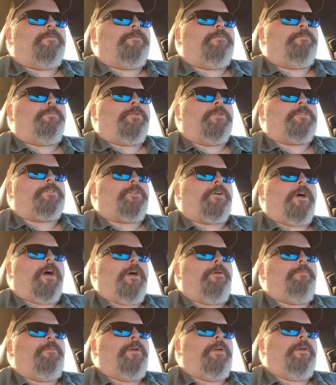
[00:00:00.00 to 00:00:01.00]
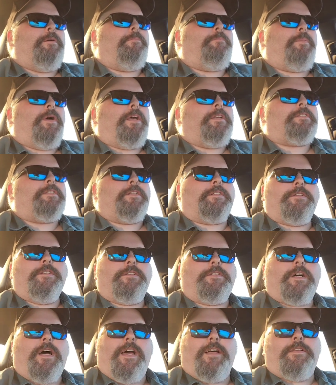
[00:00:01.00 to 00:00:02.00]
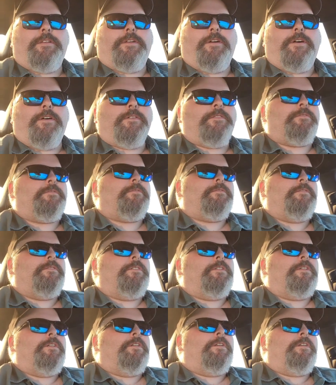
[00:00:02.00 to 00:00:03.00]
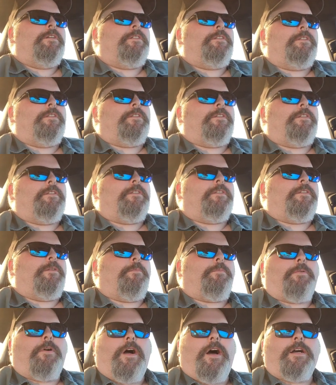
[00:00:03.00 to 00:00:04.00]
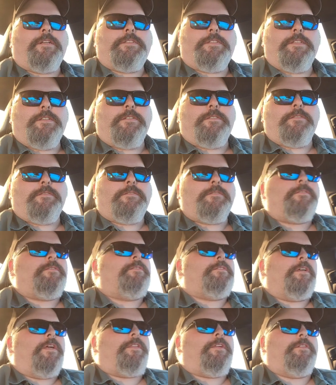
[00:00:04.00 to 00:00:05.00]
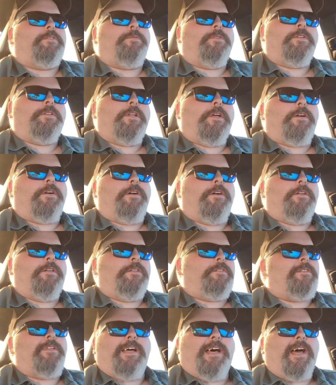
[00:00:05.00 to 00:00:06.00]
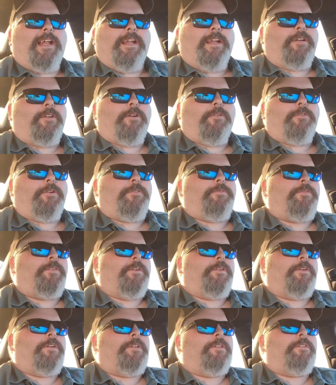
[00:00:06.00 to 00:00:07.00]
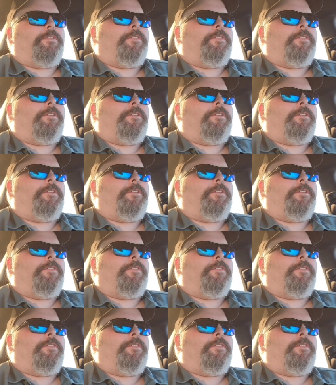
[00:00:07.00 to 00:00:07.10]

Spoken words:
prescribed me basically Tylenol, naproxen, I think is what they called it. I didn't go refill it.